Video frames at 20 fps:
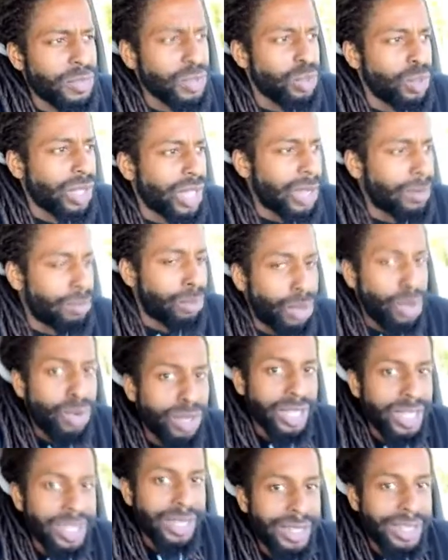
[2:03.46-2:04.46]
if you will. I
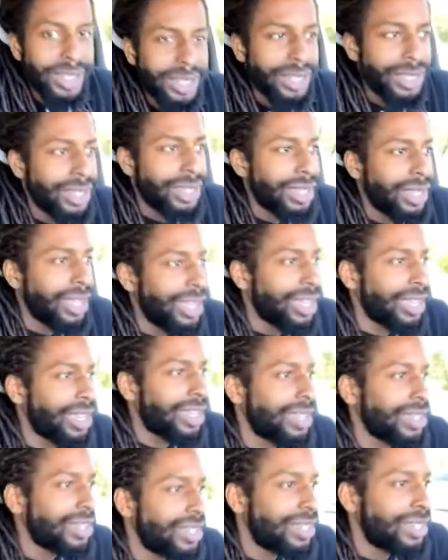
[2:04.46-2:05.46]
broke it.
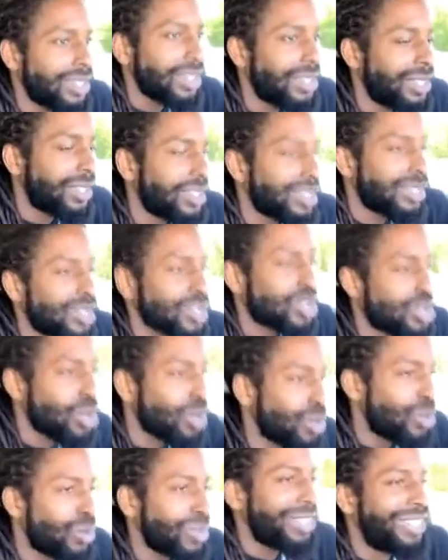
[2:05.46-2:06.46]
And
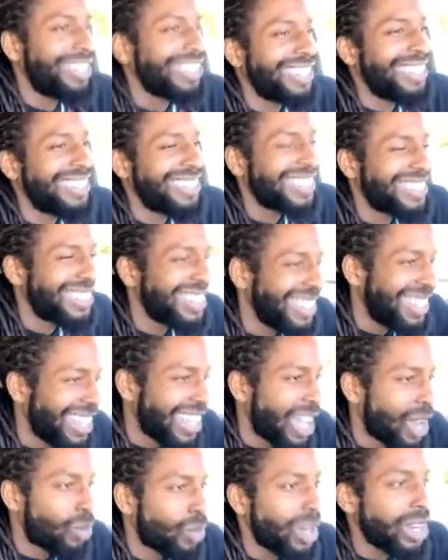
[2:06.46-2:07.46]
so
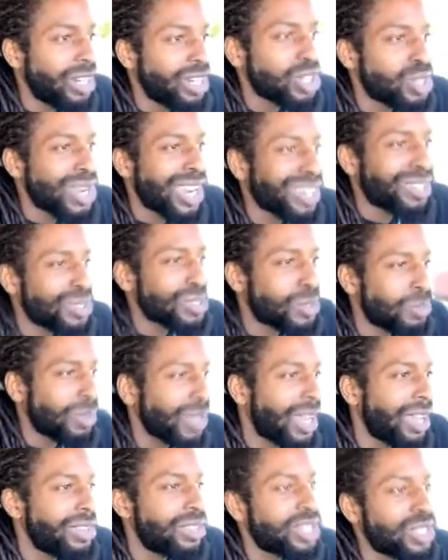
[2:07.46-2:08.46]
I ran to Tractor
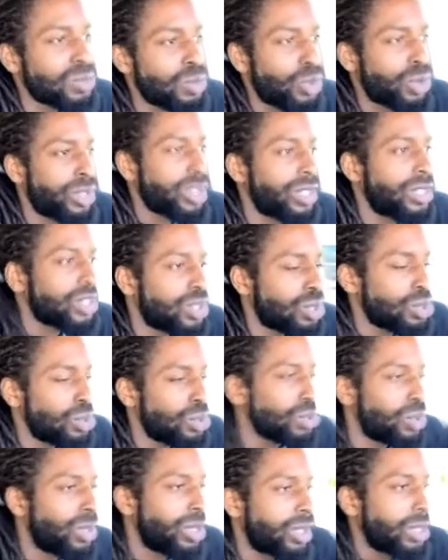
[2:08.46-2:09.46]
Supply this morning
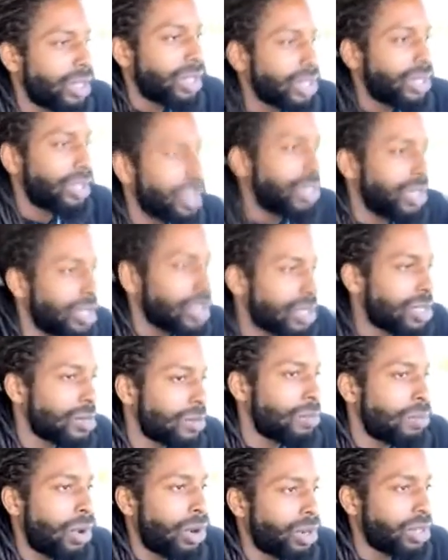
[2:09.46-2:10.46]
to get
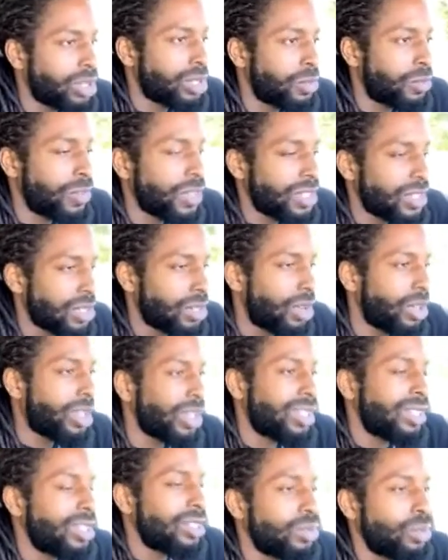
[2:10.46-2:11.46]
some parts to fix it. All
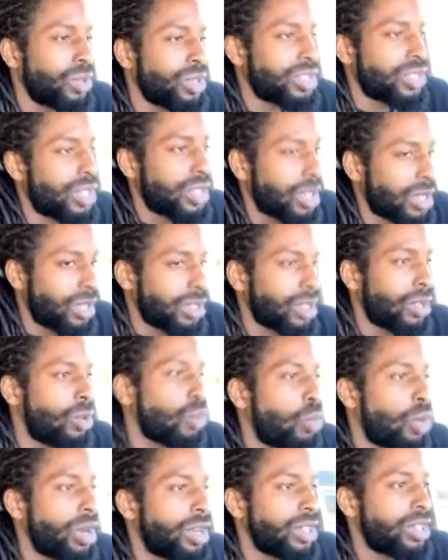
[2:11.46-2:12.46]
I needed was a
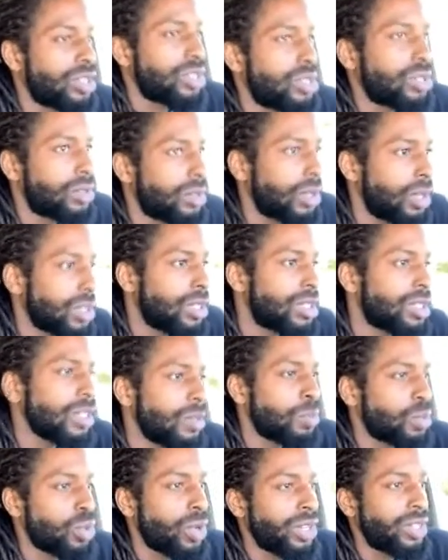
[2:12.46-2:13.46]
1-inch
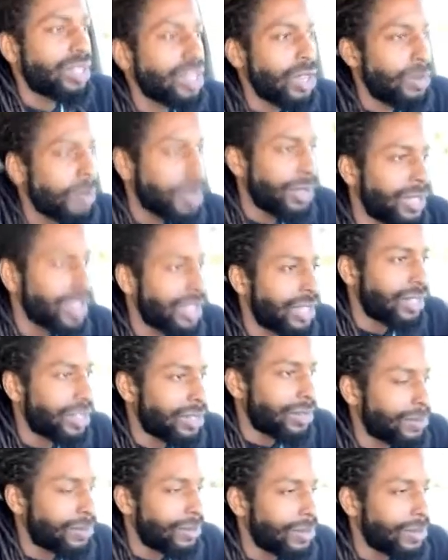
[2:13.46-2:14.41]
slip thread coupling and a